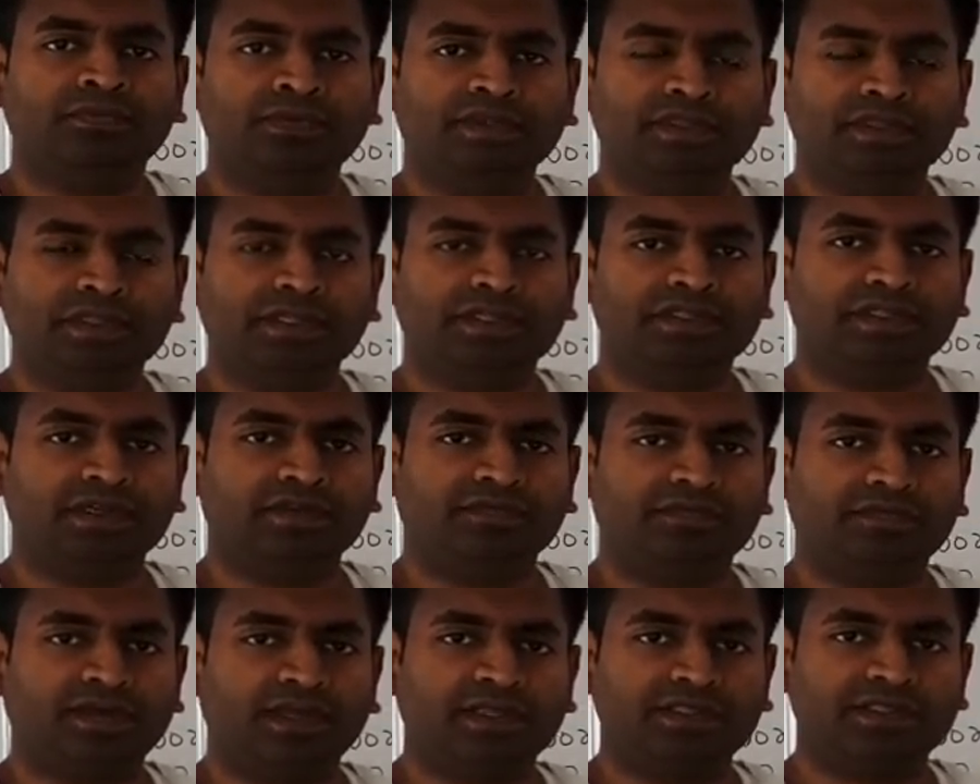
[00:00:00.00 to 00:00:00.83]
physics
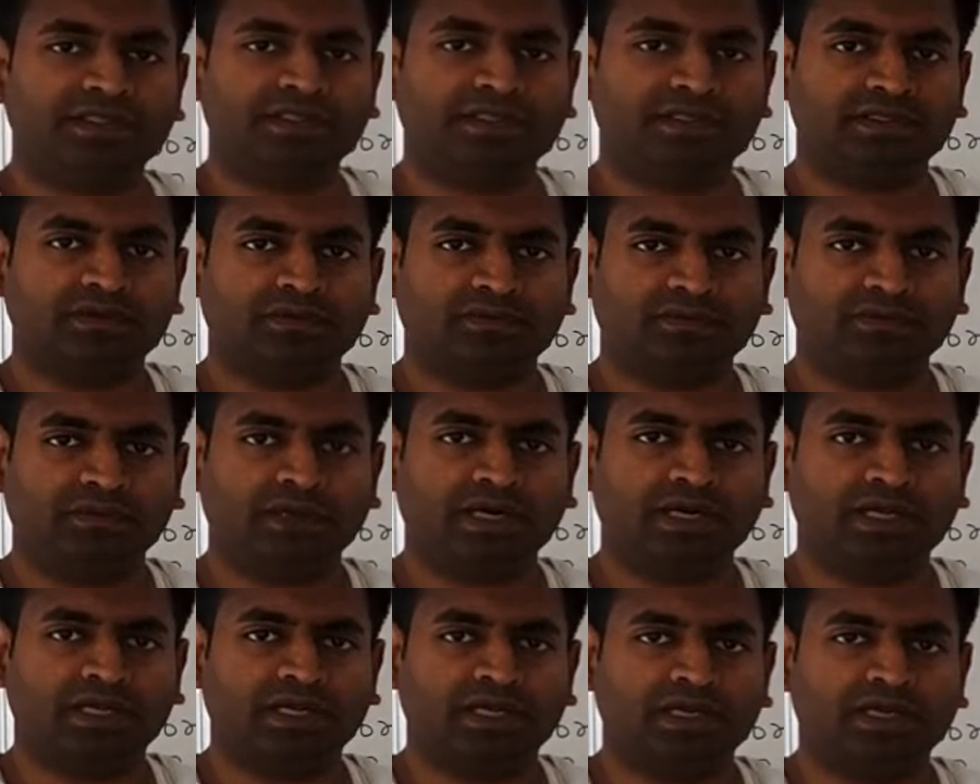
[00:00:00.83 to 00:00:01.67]
defines
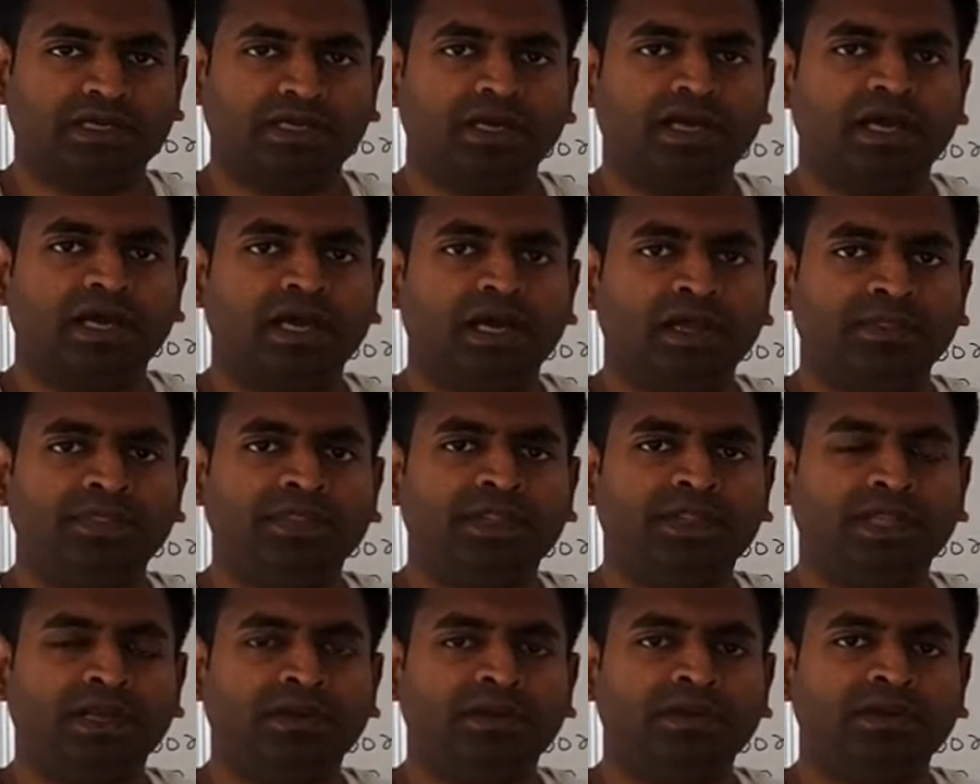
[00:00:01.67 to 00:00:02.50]
work,
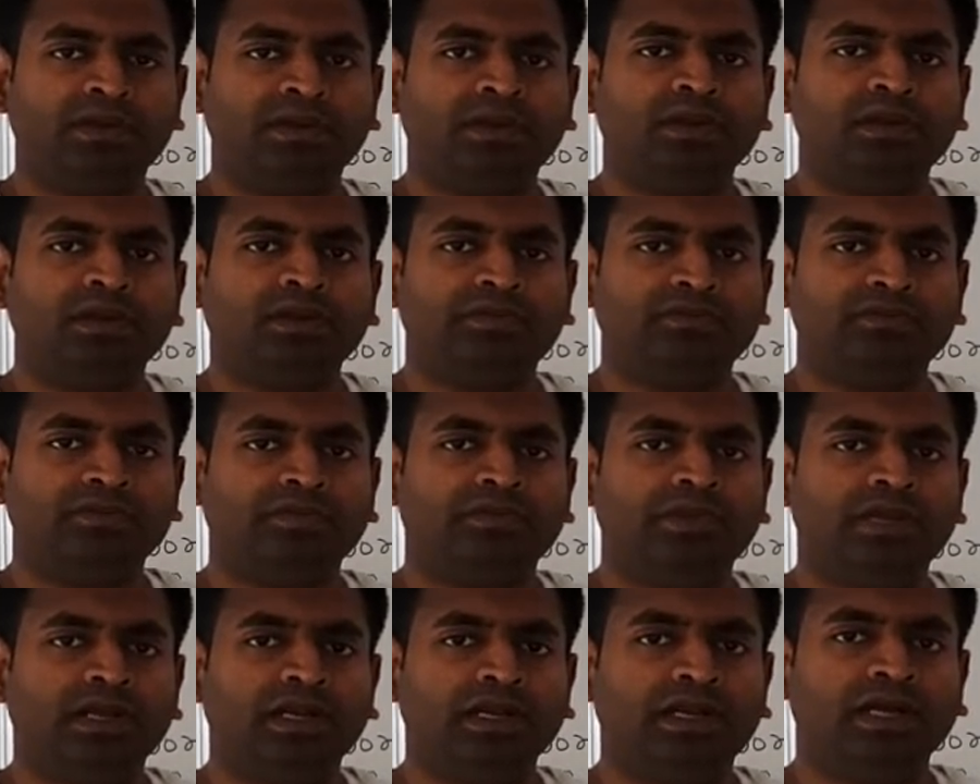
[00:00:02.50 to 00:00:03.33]
and then we
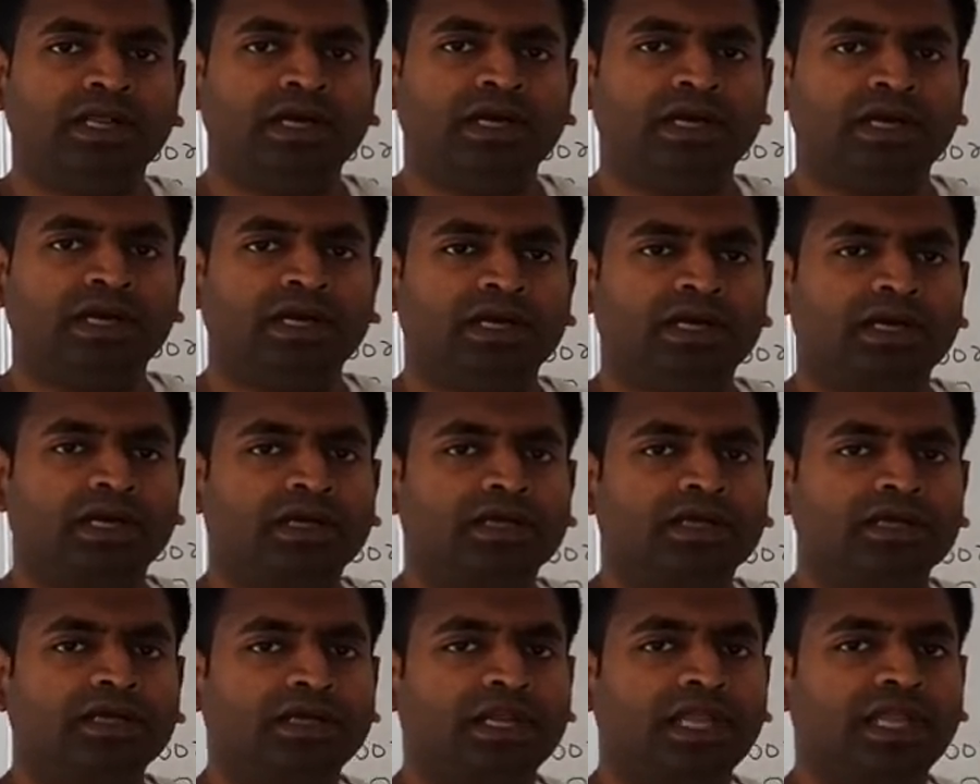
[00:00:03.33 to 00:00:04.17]
will
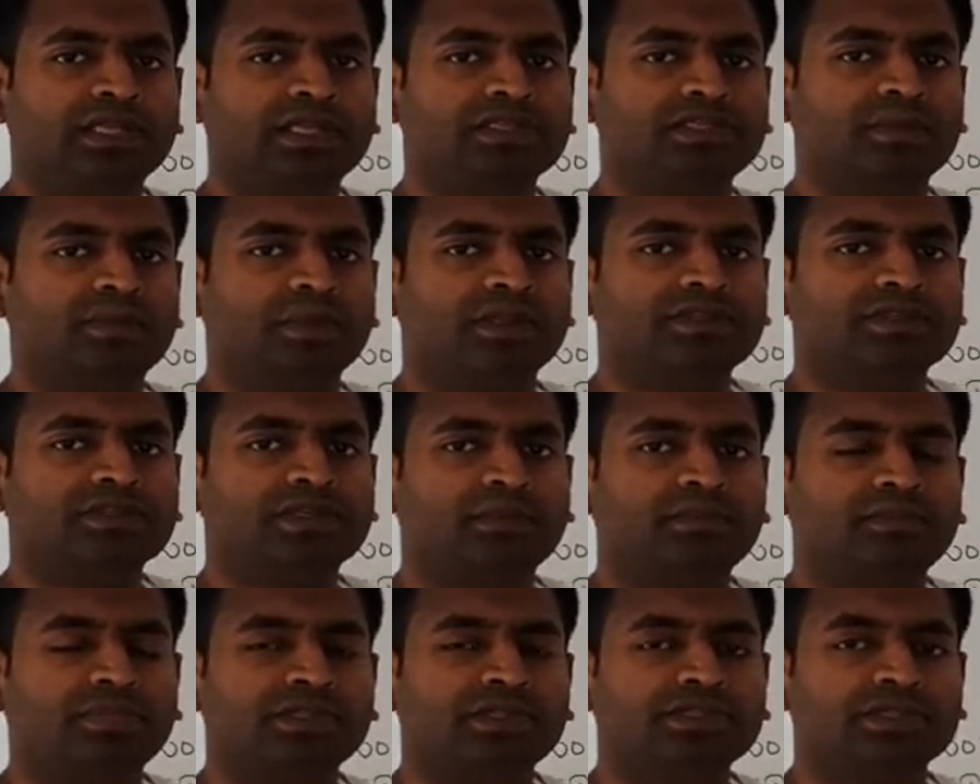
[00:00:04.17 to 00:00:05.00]
take some
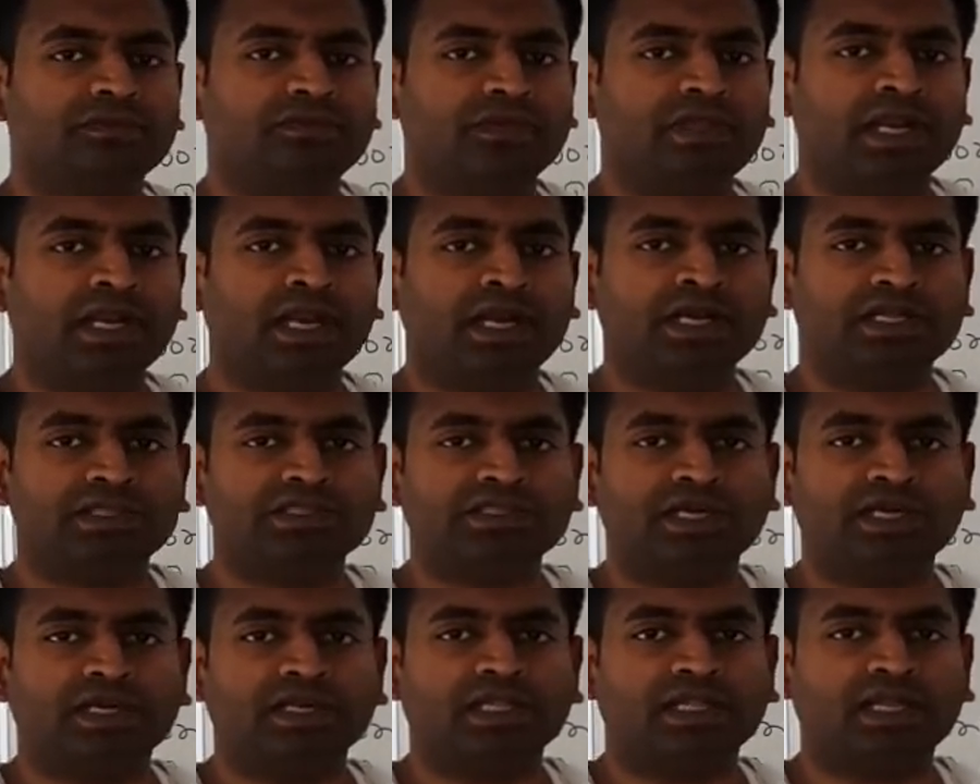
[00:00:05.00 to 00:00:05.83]
examples and we will
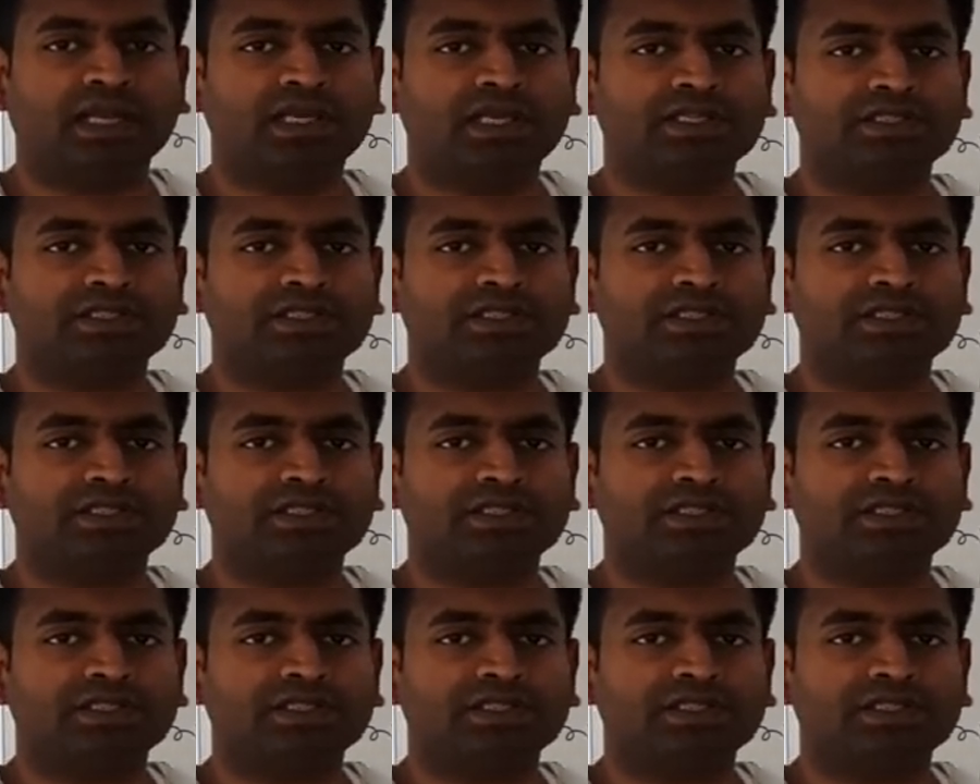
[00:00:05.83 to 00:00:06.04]
understand the